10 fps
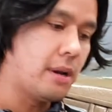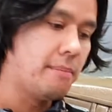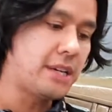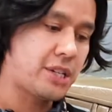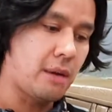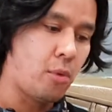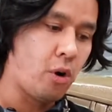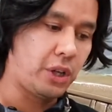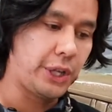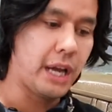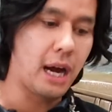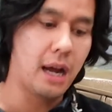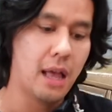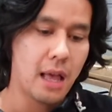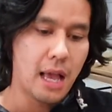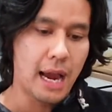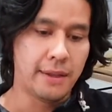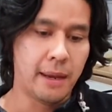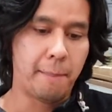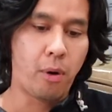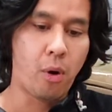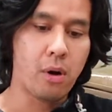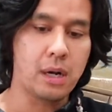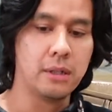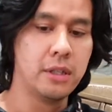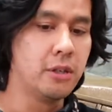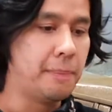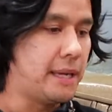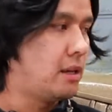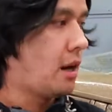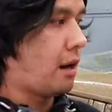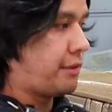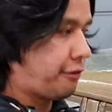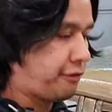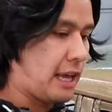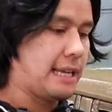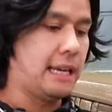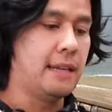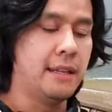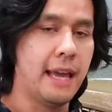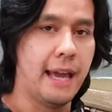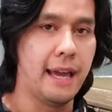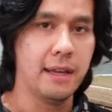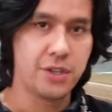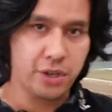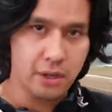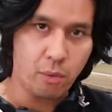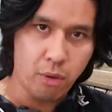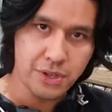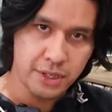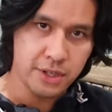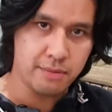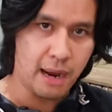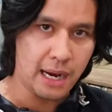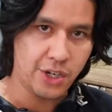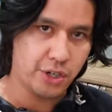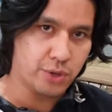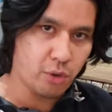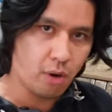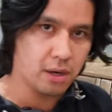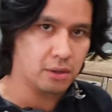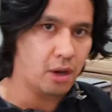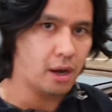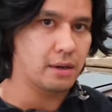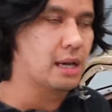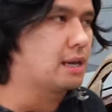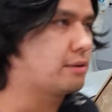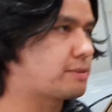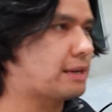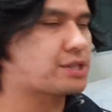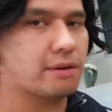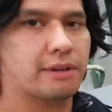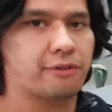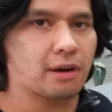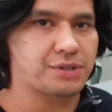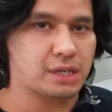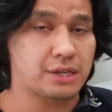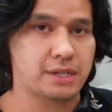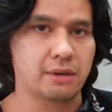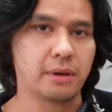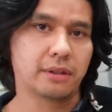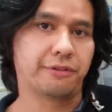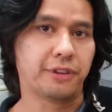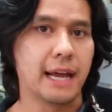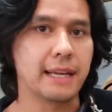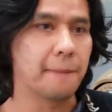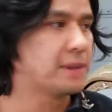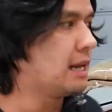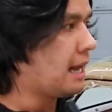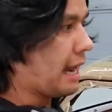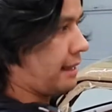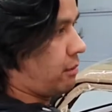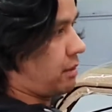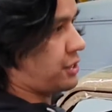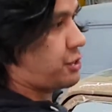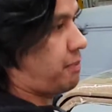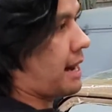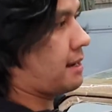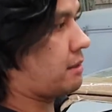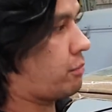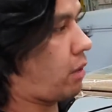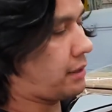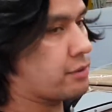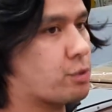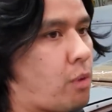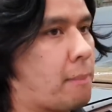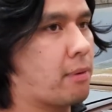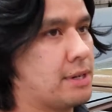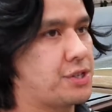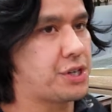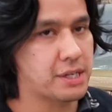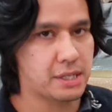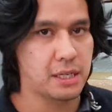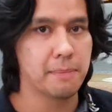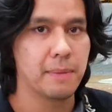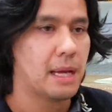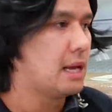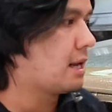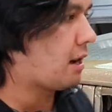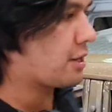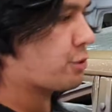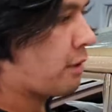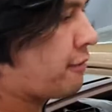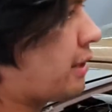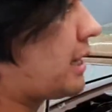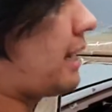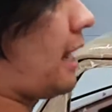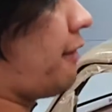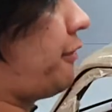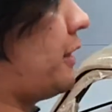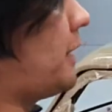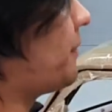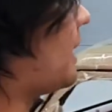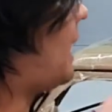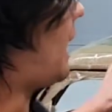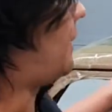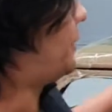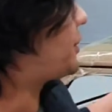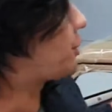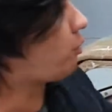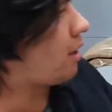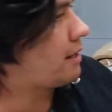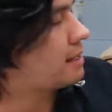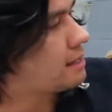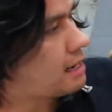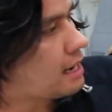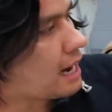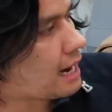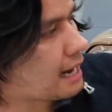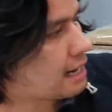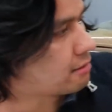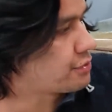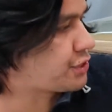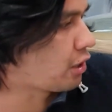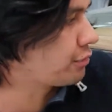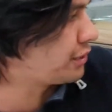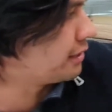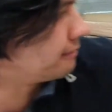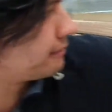mixed up more clear, and then poured a little bit of the flake in there, so there wasn't as much, it was quite a lot. It was about 75cc worth of flake, and then when I sprayed it, I think it was a 1.6 tip, I just went very carefully, and this is what resulted.